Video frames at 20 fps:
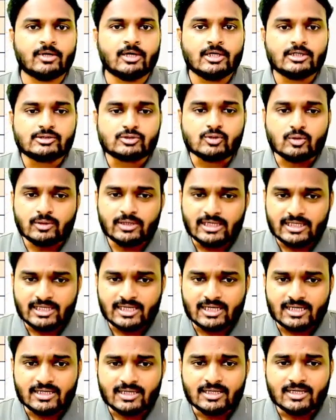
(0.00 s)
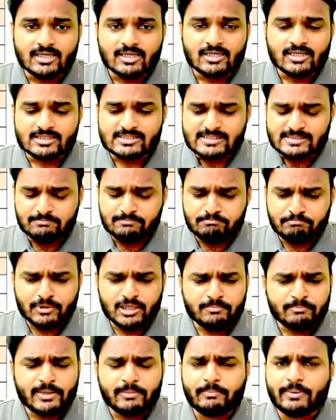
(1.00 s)
So here, a simple
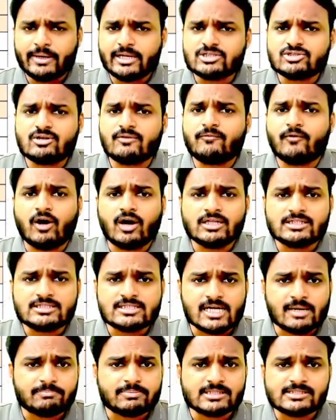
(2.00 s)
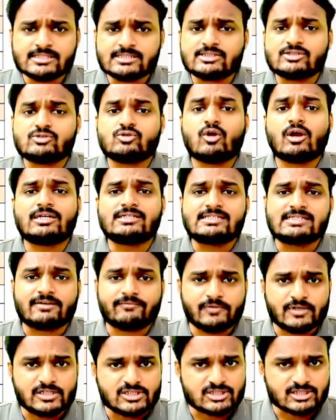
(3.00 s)
preparation of all chapters is not
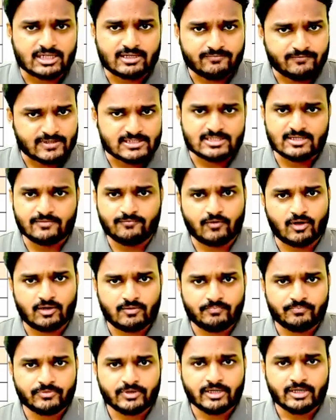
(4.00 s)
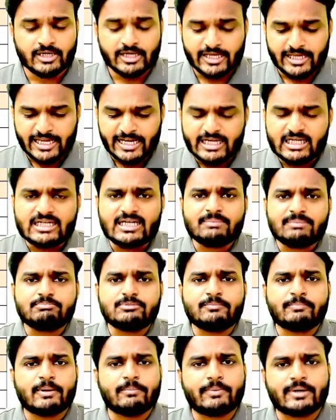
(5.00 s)
sufficient, first of all.
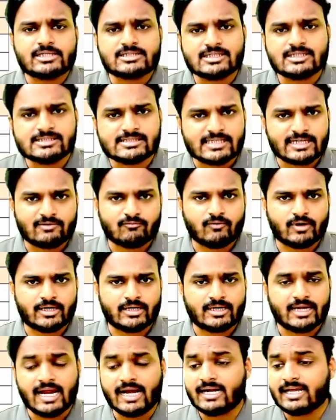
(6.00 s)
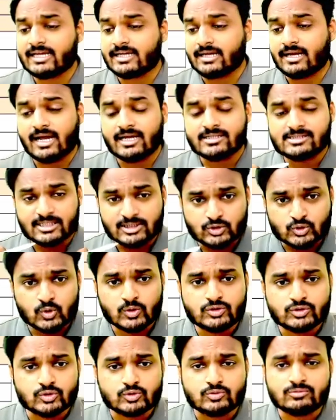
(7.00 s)
In-depth preparation is required, and as I
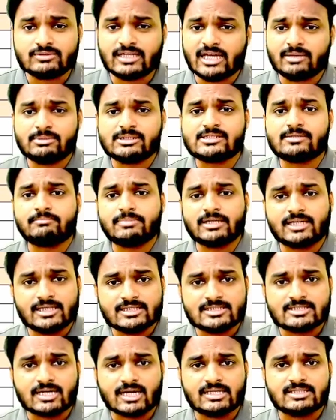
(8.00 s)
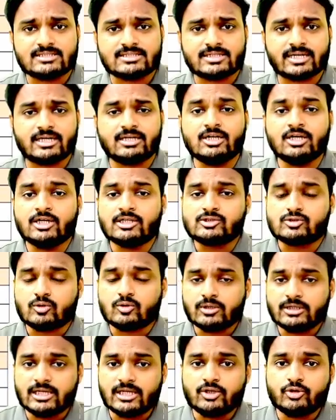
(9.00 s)
told you, time is the biggest constraint. So
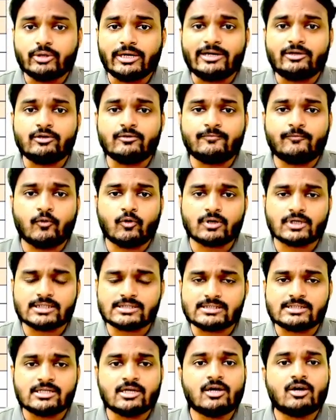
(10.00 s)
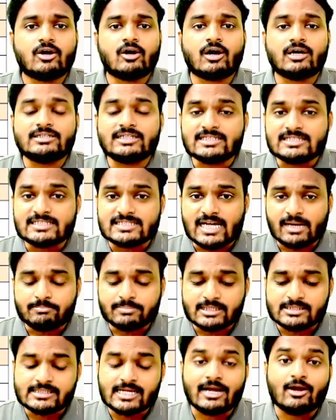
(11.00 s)
here you need to focus on the
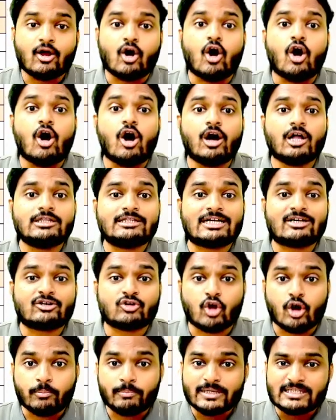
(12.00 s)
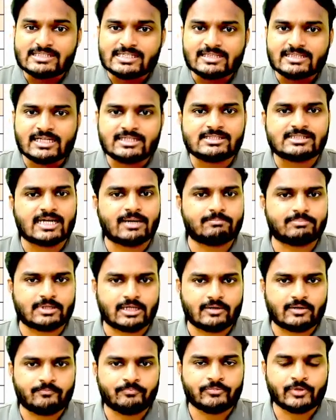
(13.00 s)
chapters and all the topics in that
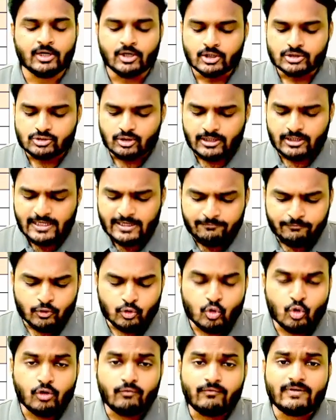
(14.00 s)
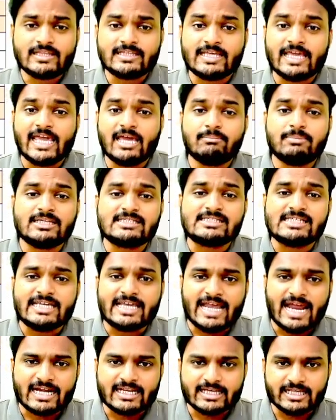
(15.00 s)
chapter. So if you go with ABC
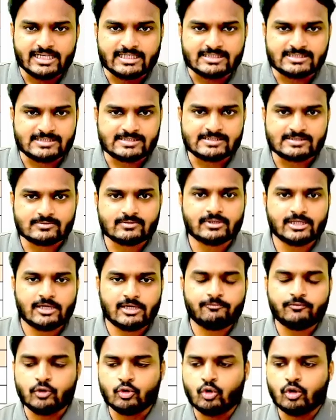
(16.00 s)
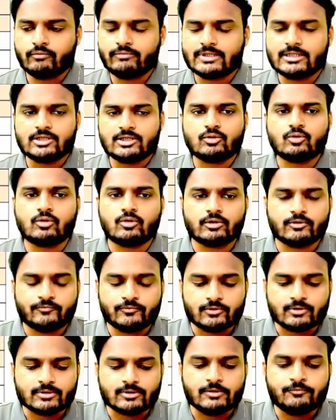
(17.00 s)
categories, if you go with,
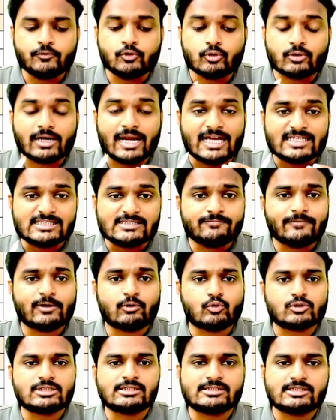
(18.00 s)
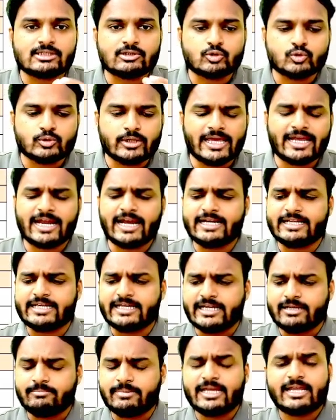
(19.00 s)
if you classify questions into A
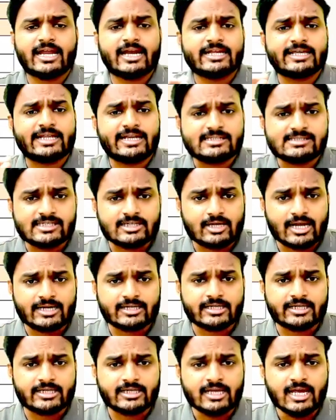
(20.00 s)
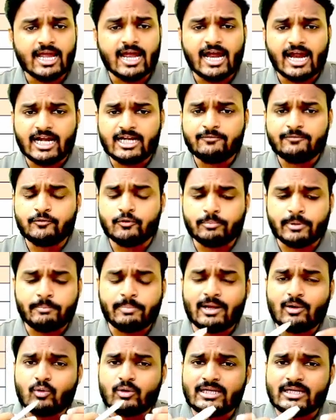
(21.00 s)
category, B category, C category, and if you
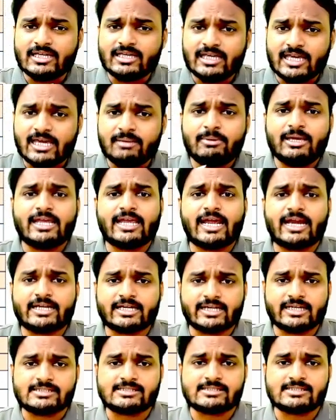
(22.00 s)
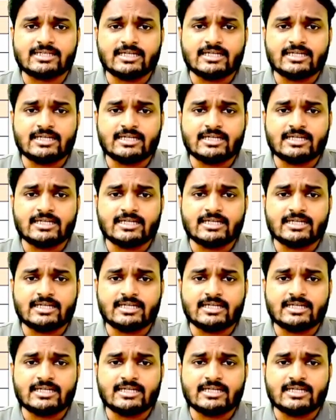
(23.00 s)
prepare only AB categories,